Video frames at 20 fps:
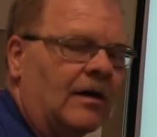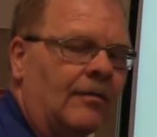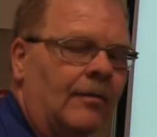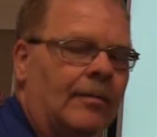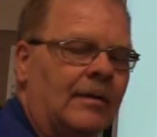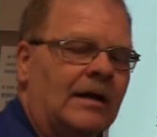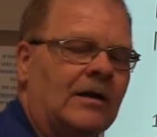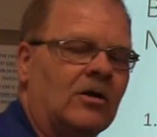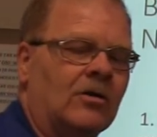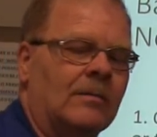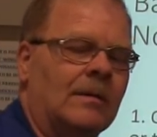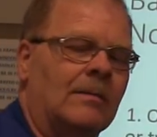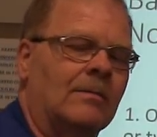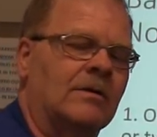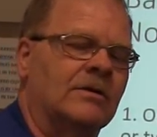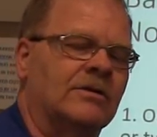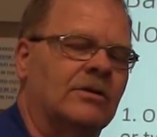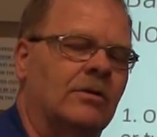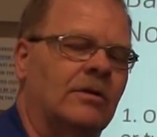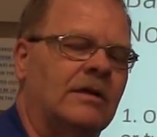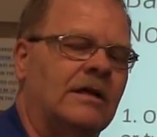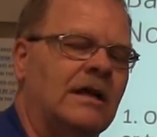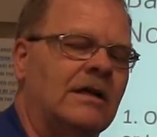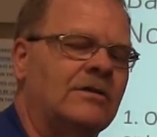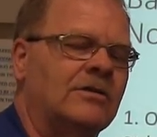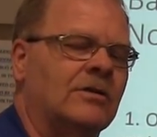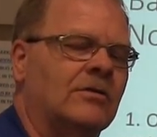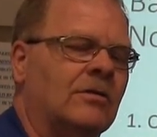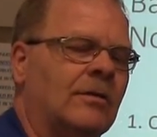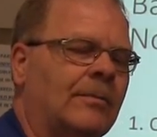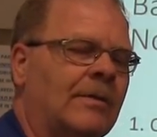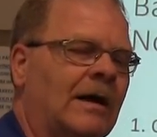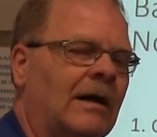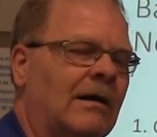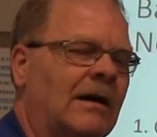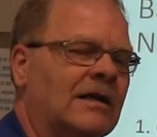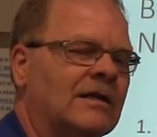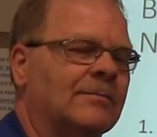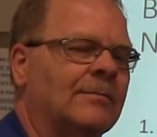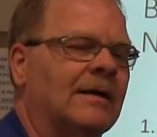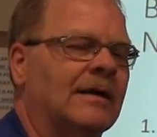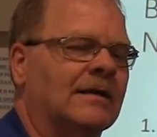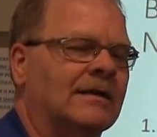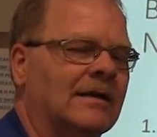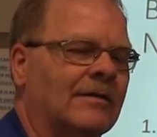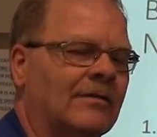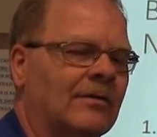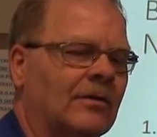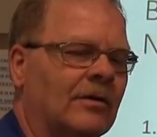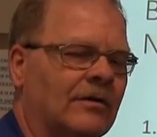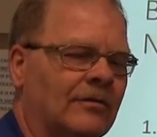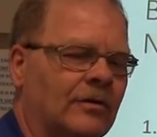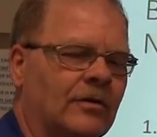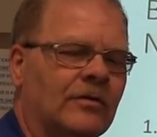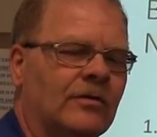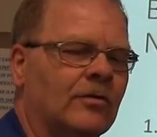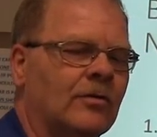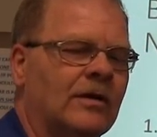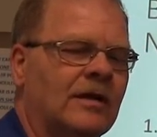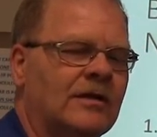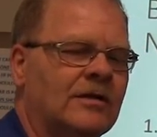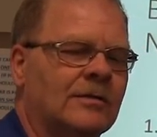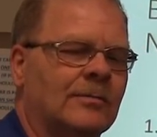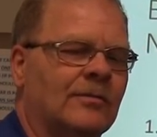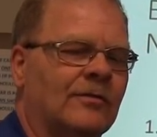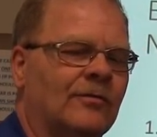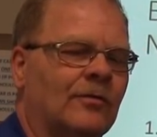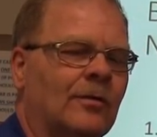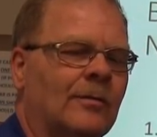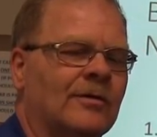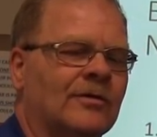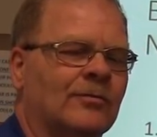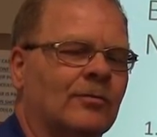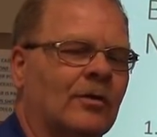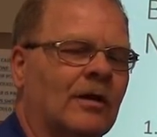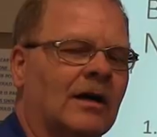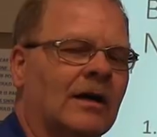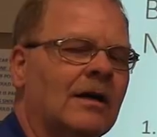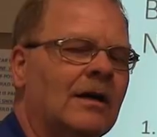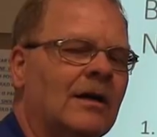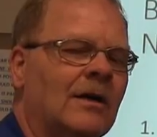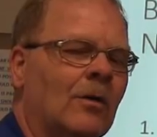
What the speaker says: everybody remembers on the engine repair aspect of it, or if you're doing engine performance work,